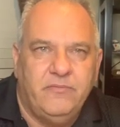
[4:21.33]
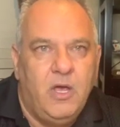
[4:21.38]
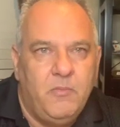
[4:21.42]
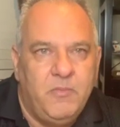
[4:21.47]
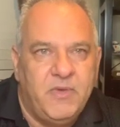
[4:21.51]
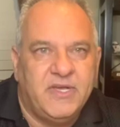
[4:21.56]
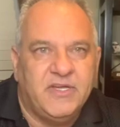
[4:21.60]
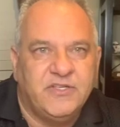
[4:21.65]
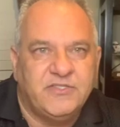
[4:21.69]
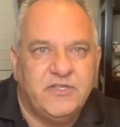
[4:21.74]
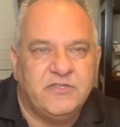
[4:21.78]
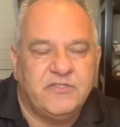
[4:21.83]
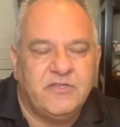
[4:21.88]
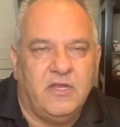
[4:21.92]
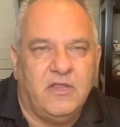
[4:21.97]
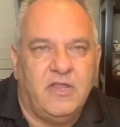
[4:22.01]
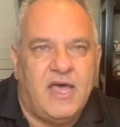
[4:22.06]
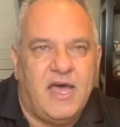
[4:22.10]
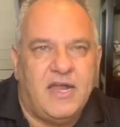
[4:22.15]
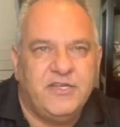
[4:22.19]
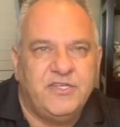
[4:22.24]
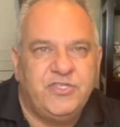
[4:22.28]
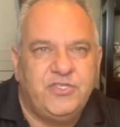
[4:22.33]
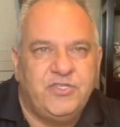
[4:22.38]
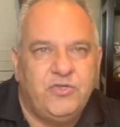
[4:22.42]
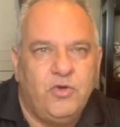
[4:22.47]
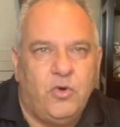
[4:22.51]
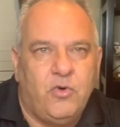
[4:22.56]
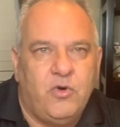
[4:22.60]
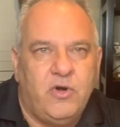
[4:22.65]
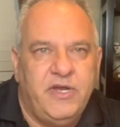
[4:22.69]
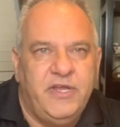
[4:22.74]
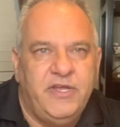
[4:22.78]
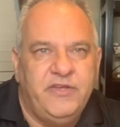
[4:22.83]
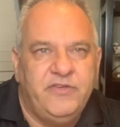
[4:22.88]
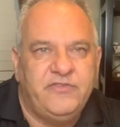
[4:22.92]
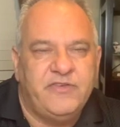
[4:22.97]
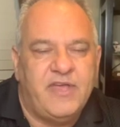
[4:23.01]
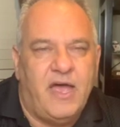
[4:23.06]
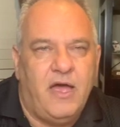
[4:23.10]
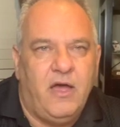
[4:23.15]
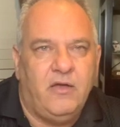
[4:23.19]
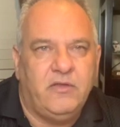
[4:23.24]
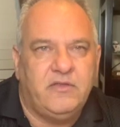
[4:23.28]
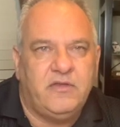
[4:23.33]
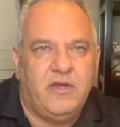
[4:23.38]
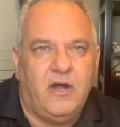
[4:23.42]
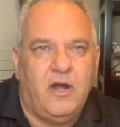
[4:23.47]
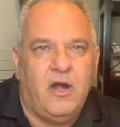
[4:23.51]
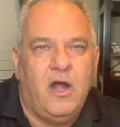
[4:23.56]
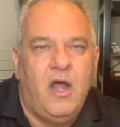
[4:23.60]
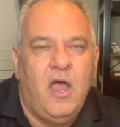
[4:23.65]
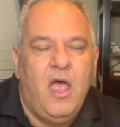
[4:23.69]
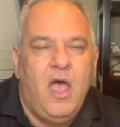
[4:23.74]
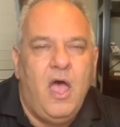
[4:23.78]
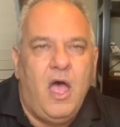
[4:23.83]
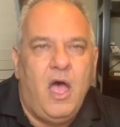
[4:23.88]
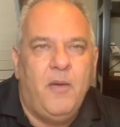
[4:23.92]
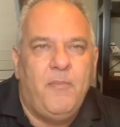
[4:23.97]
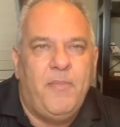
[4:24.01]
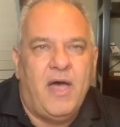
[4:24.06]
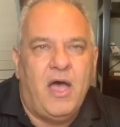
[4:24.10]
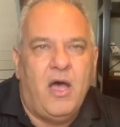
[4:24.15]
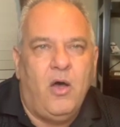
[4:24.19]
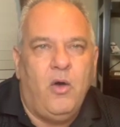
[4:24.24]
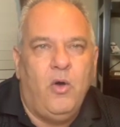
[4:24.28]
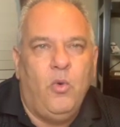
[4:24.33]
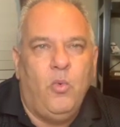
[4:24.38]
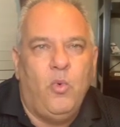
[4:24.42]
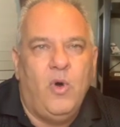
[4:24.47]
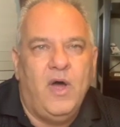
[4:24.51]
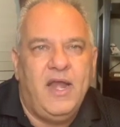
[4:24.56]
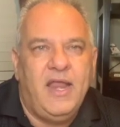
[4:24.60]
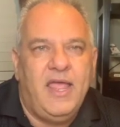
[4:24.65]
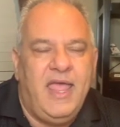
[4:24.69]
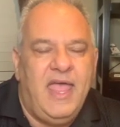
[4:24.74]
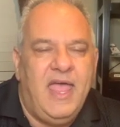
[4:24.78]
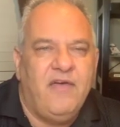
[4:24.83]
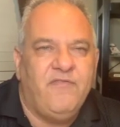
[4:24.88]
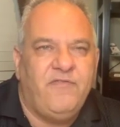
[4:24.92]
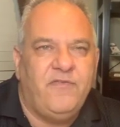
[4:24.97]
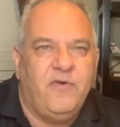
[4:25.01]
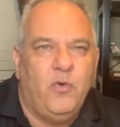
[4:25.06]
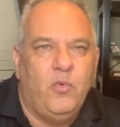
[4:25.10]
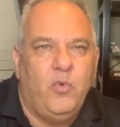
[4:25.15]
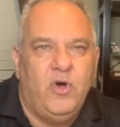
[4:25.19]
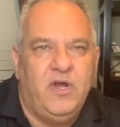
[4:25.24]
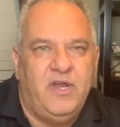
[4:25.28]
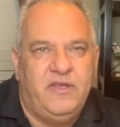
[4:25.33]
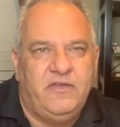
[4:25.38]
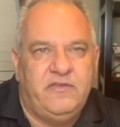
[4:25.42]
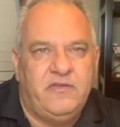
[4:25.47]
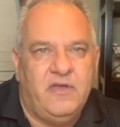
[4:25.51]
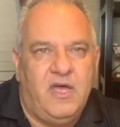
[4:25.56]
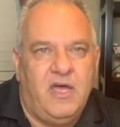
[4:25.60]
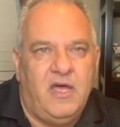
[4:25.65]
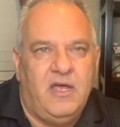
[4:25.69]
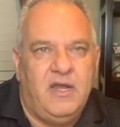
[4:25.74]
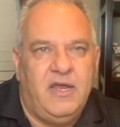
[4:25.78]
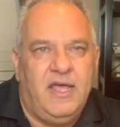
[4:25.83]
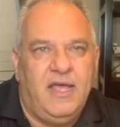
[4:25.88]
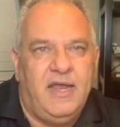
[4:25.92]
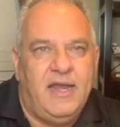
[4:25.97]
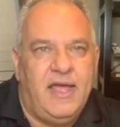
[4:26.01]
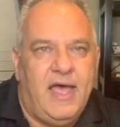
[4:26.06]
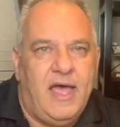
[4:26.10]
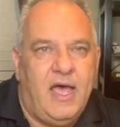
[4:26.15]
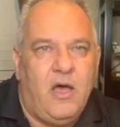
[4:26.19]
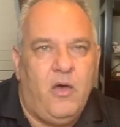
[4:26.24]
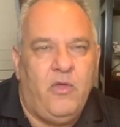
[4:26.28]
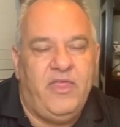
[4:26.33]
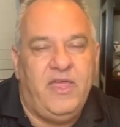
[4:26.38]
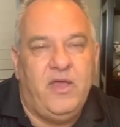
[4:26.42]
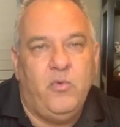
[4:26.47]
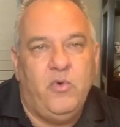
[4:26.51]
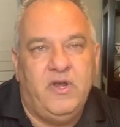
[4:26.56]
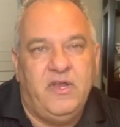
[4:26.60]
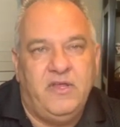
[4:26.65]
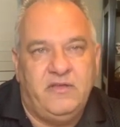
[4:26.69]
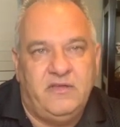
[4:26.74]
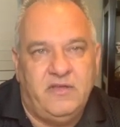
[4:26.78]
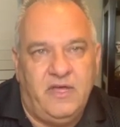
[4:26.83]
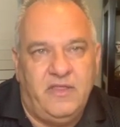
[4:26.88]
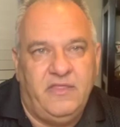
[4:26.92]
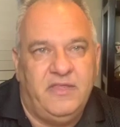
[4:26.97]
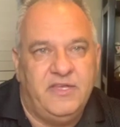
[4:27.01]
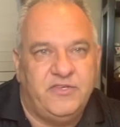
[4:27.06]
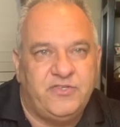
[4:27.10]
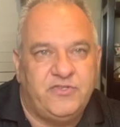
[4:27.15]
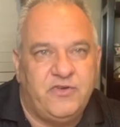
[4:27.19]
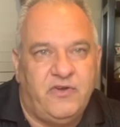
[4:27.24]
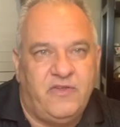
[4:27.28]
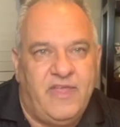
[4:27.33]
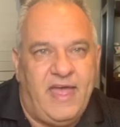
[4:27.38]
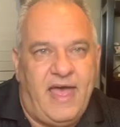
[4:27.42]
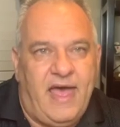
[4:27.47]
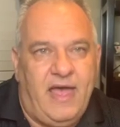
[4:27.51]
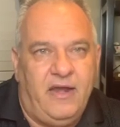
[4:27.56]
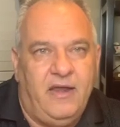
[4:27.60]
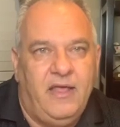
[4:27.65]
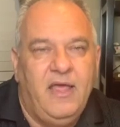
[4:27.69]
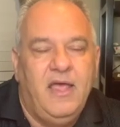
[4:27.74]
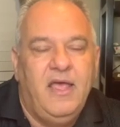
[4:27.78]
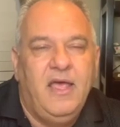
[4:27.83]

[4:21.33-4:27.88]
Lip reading: Because there's a lot of stories out there about what AMFA would have done and how they would have done this or that.